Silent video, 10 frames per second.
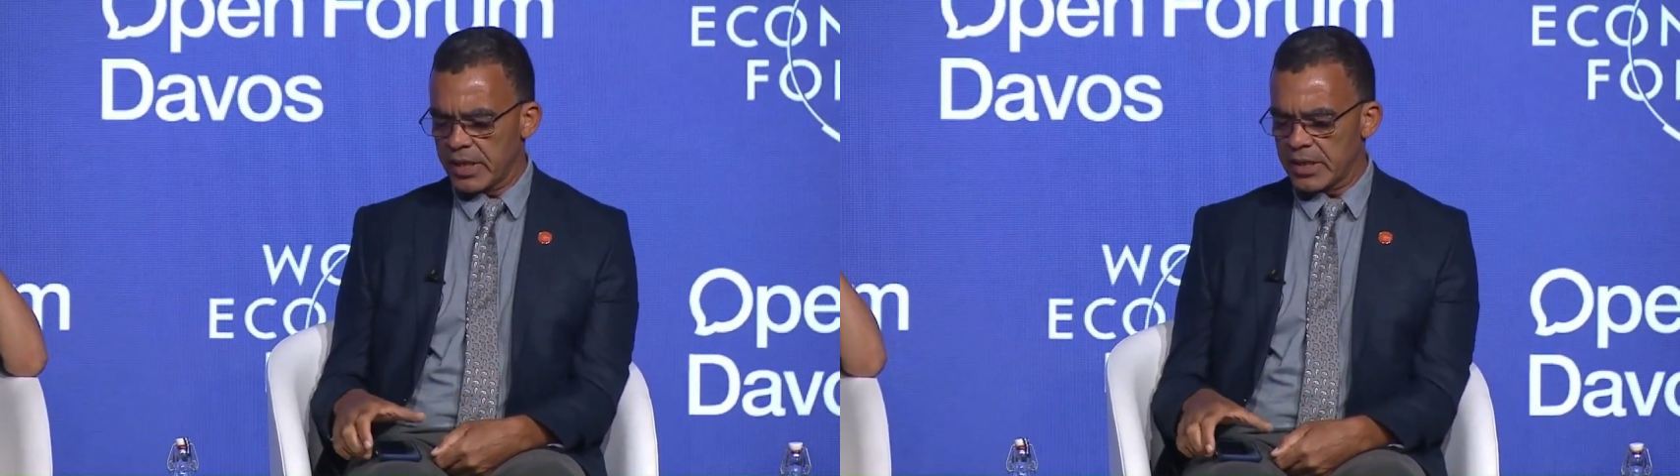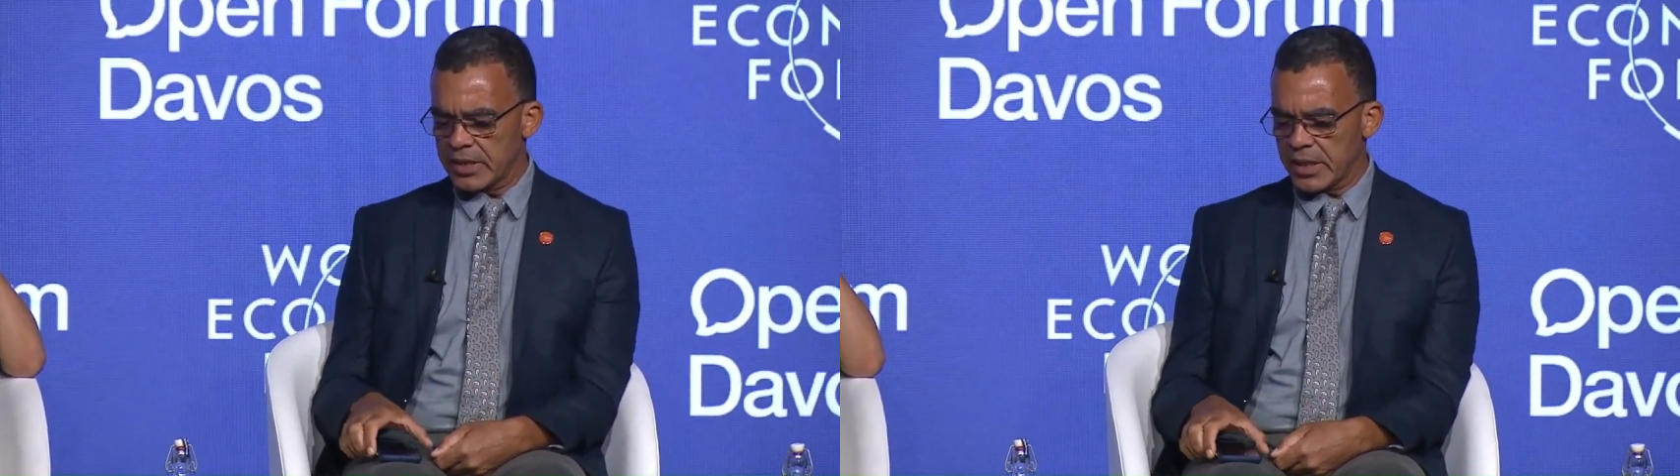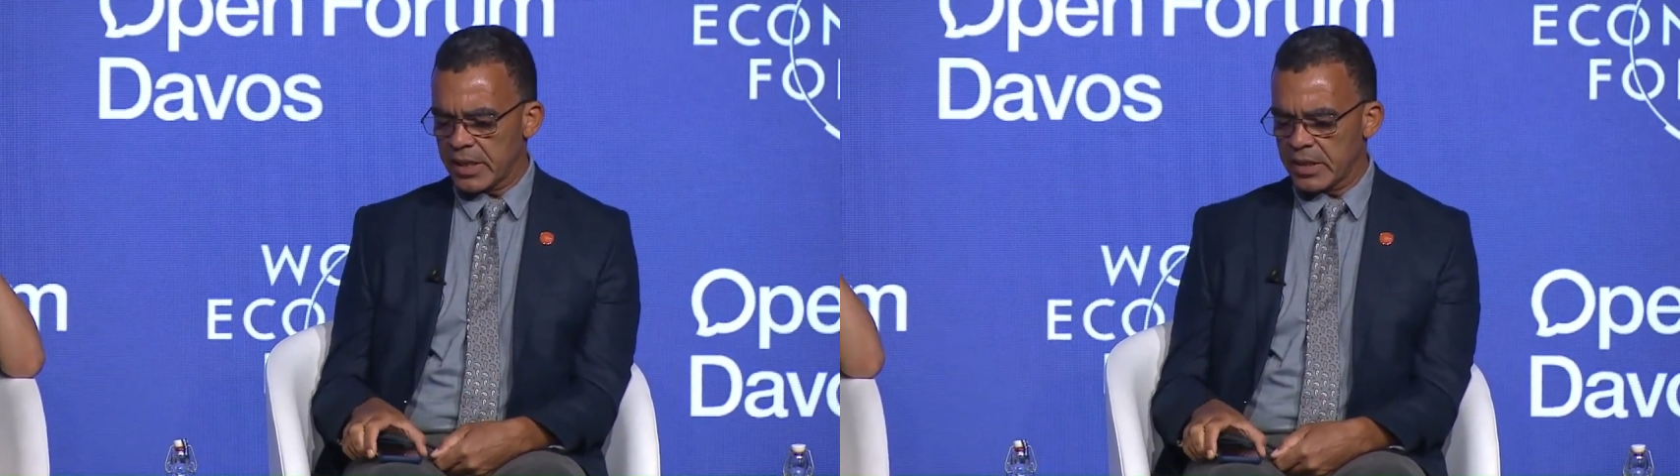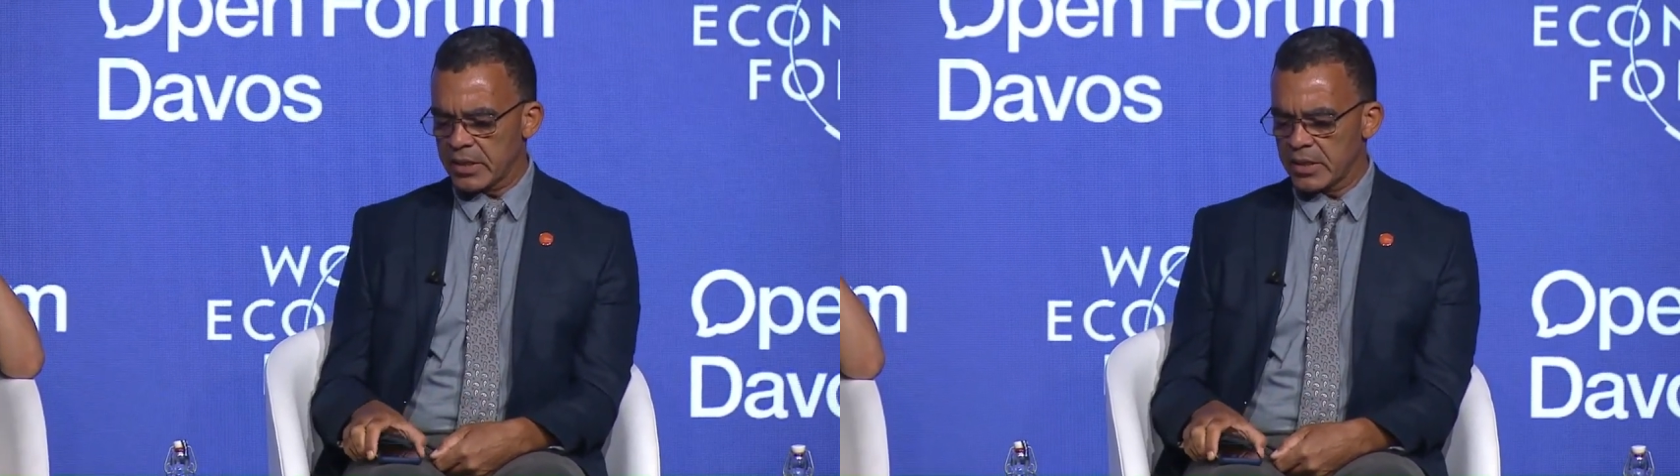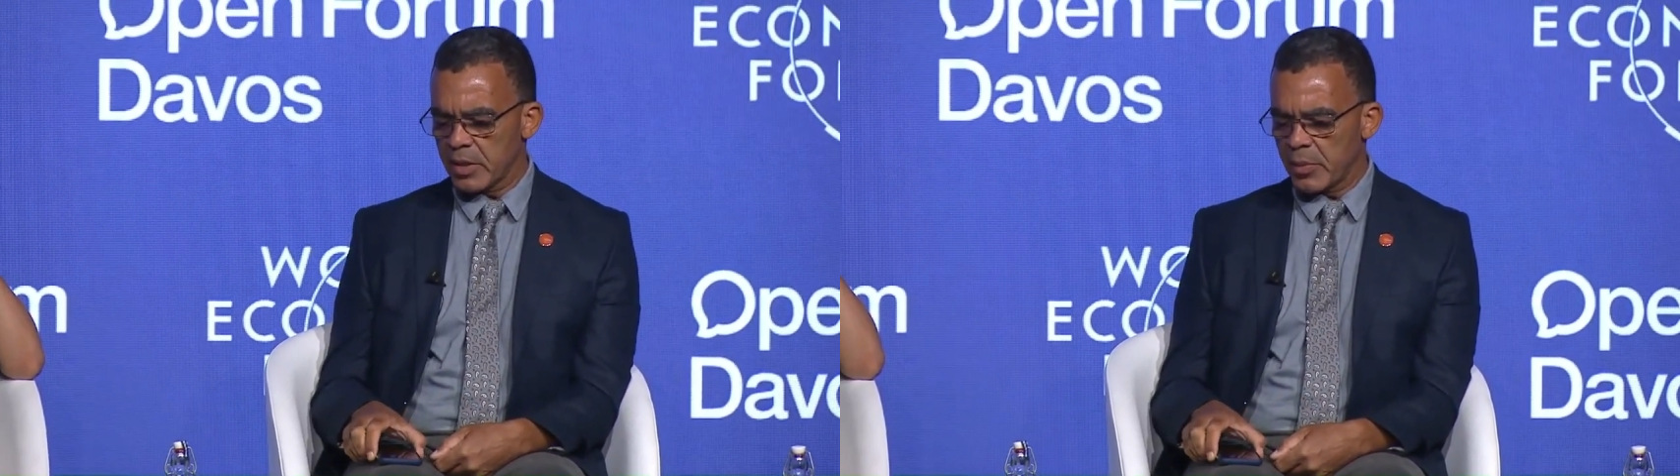
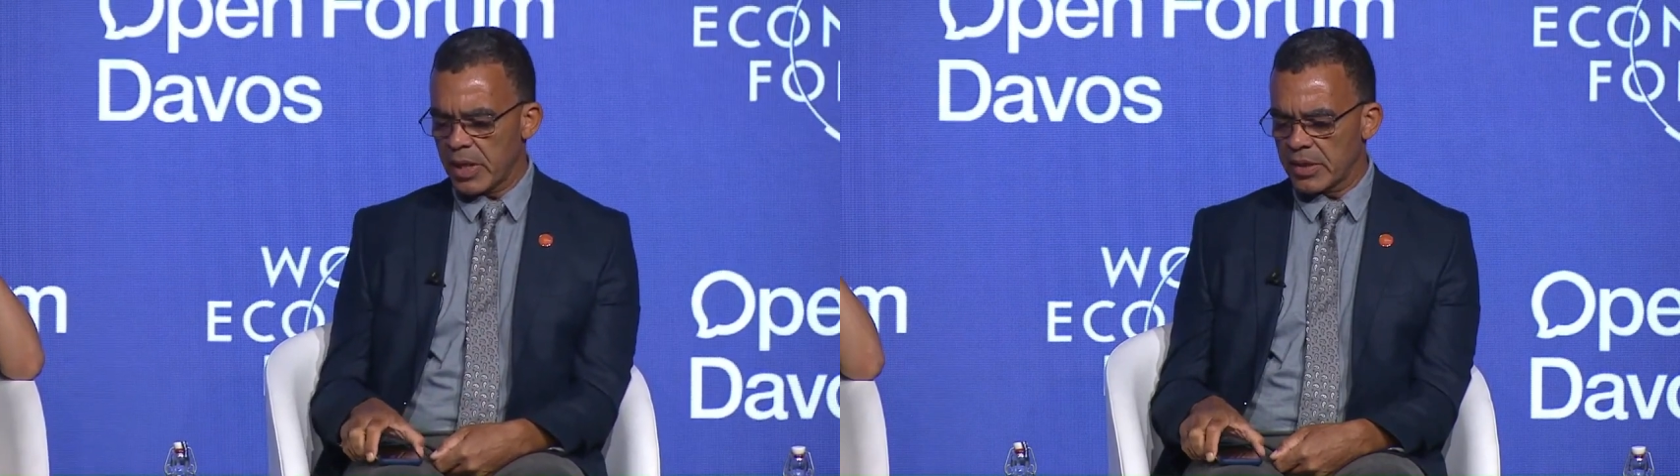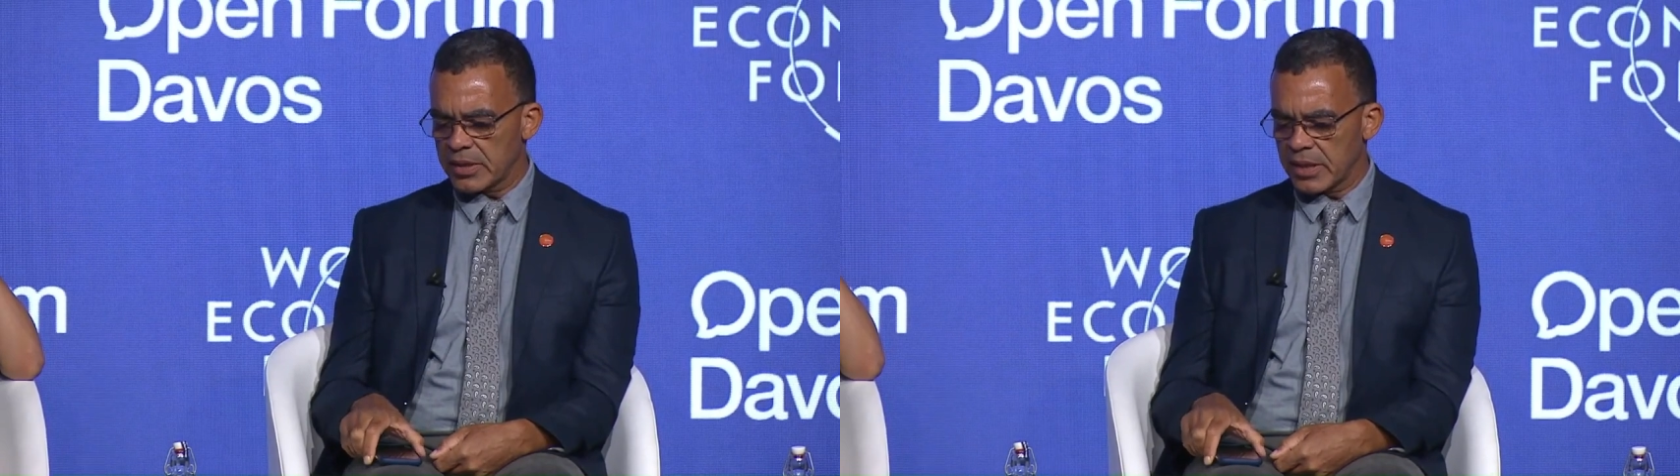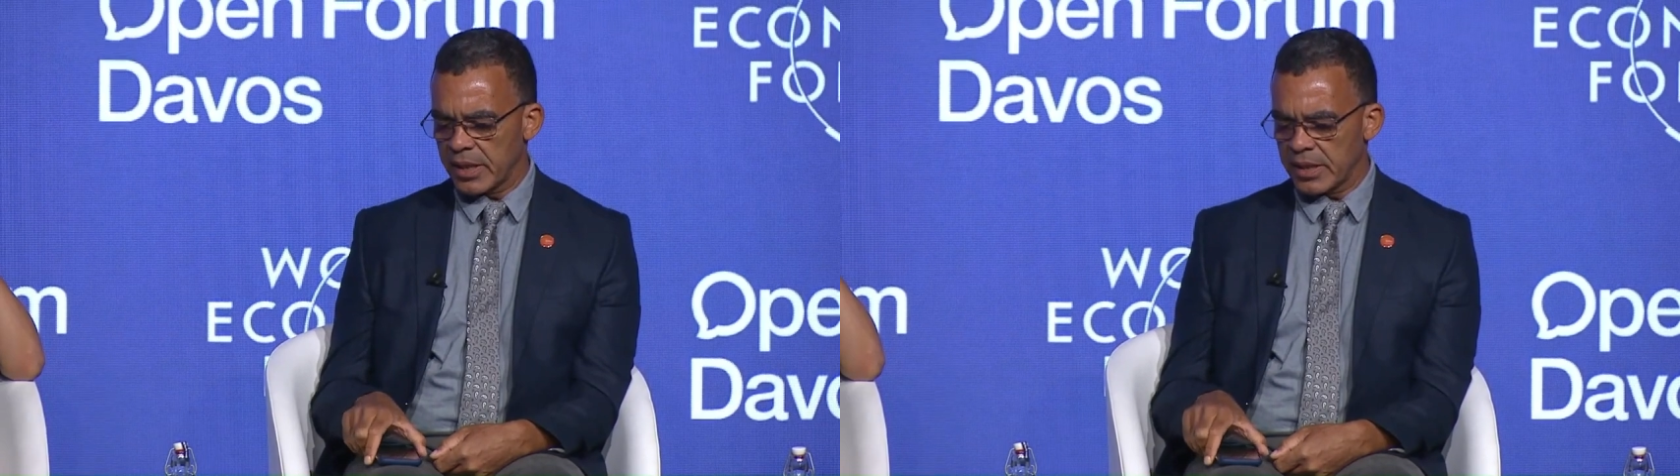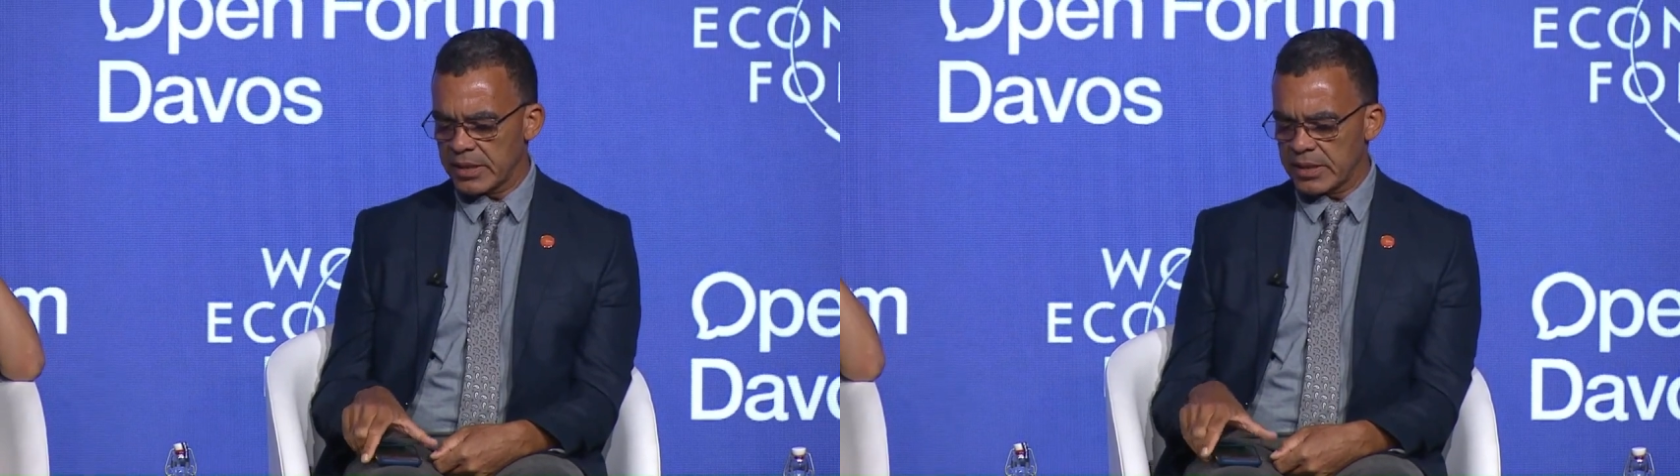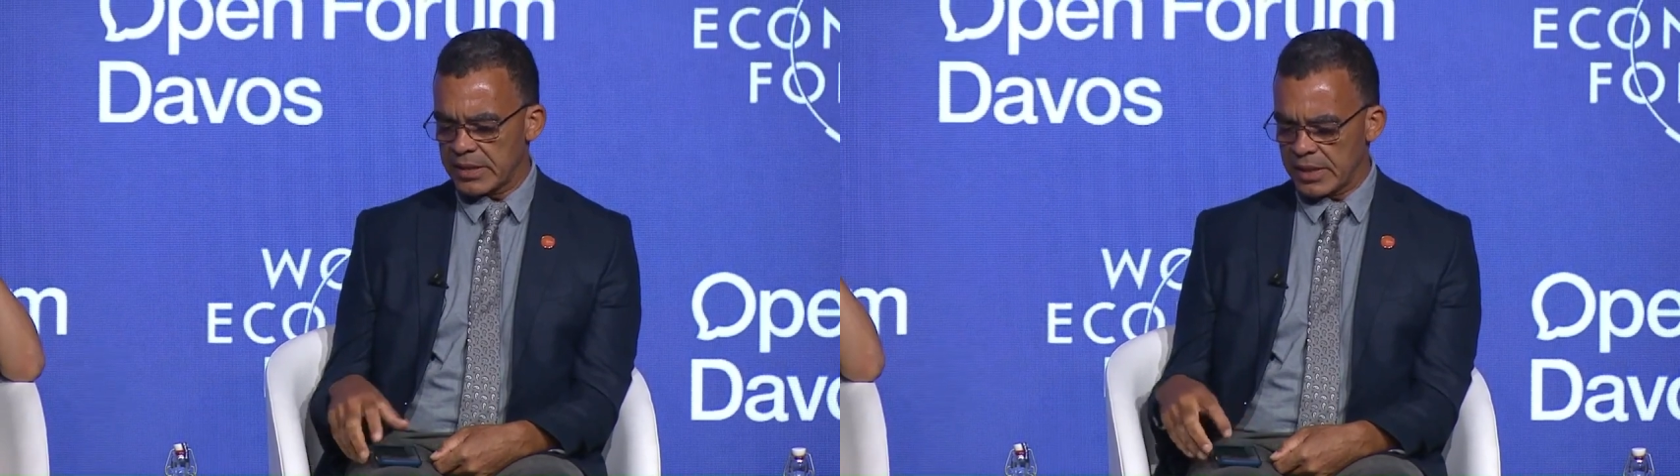understand about
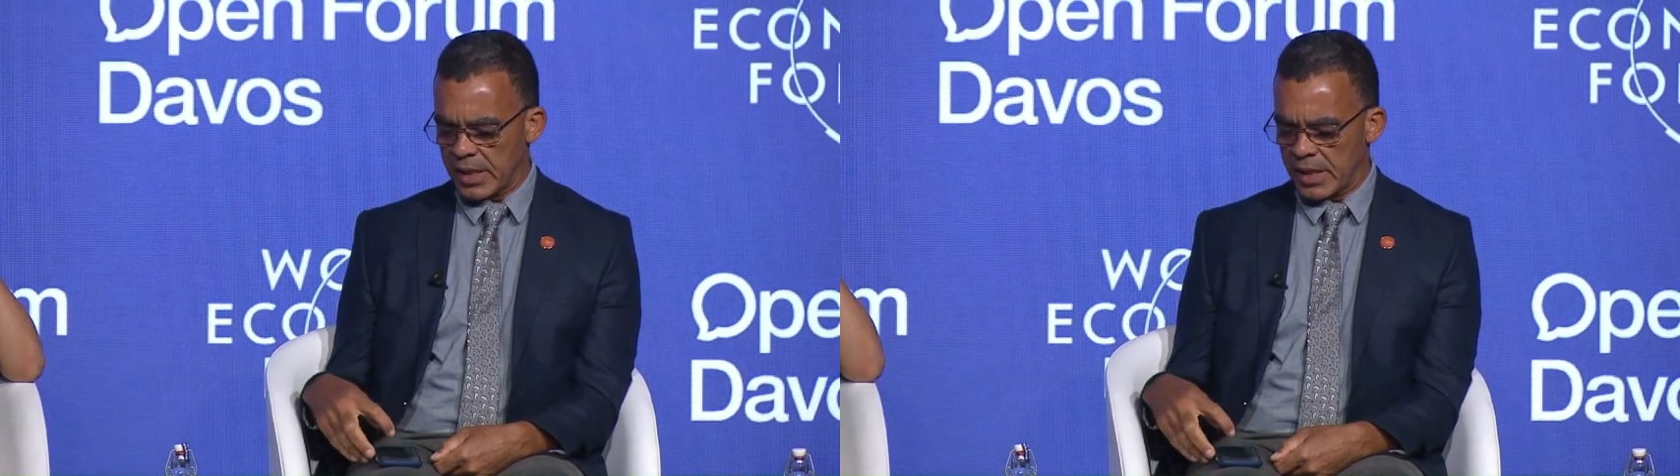science,